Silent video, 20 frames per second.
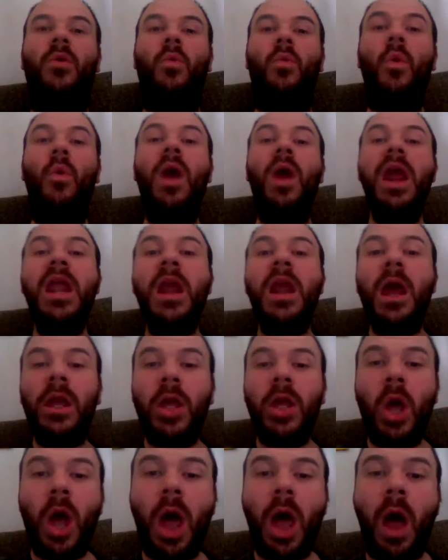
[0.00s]
Way to
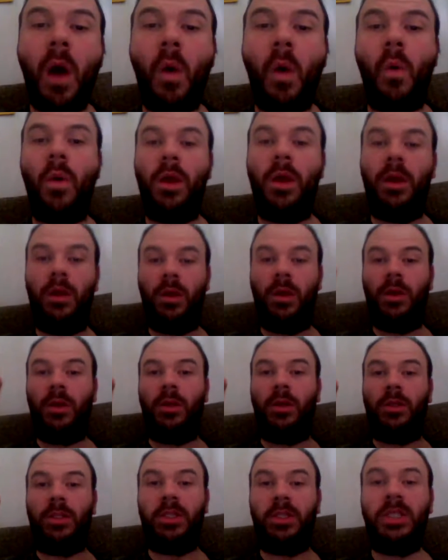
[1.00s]
go!
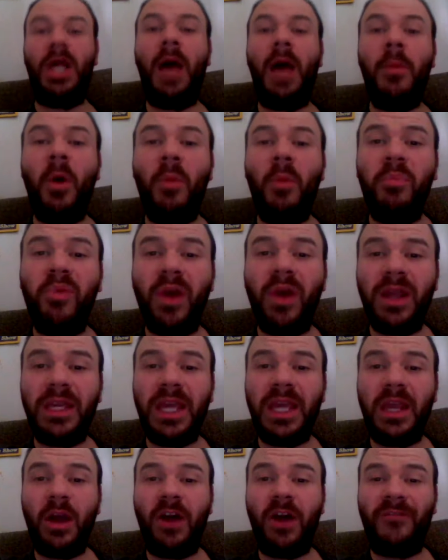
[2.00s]
Double
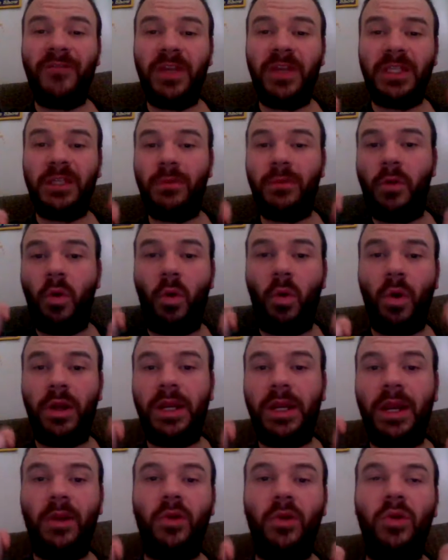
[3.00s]
breaking offensive
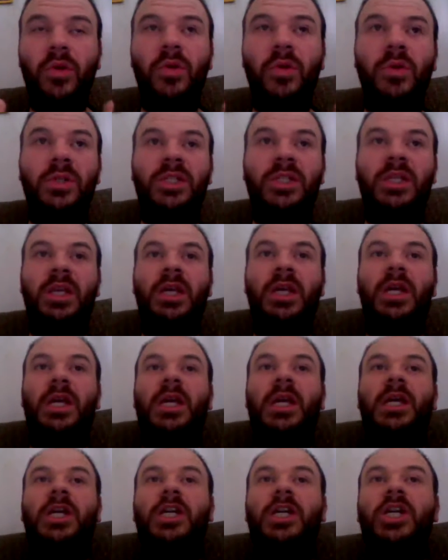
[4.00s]
coordinator news.
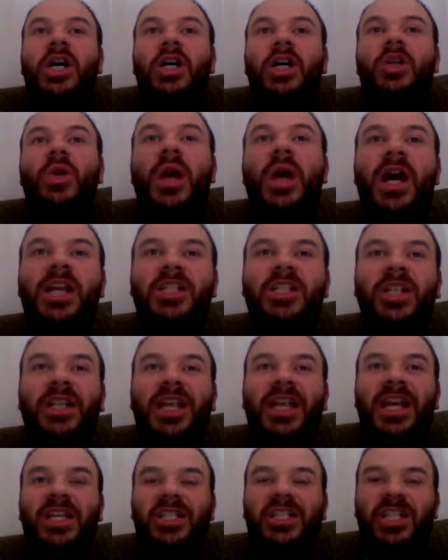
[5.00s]

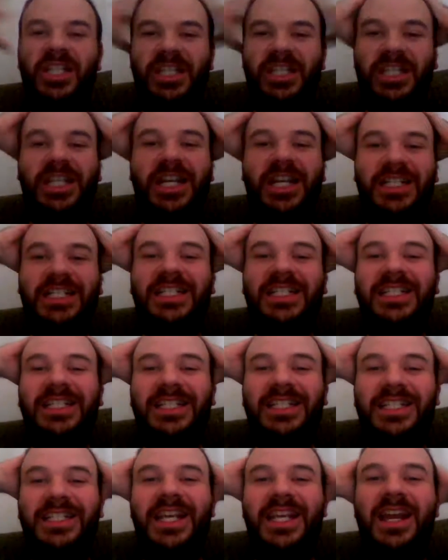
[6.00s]
Congratulations, yes,
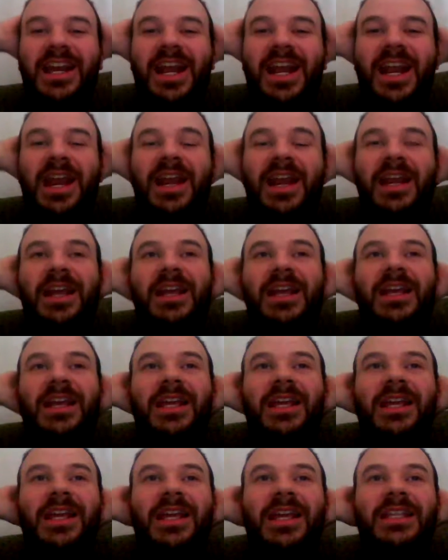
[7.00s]
did it.
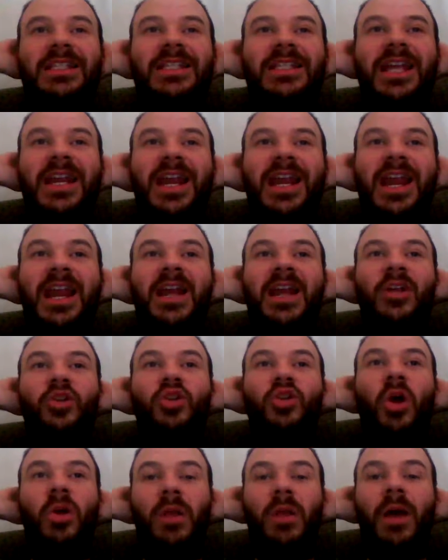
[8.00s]
Did it.
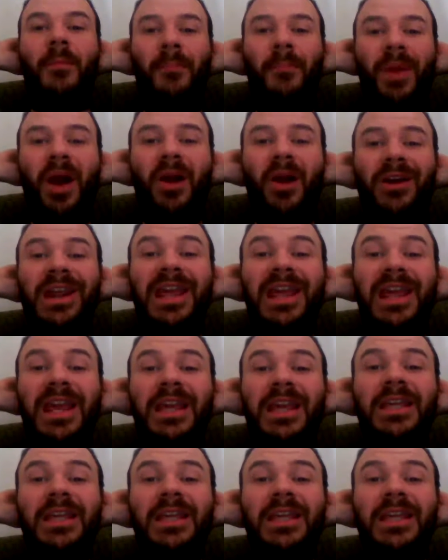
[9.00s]
Joe Lombardi,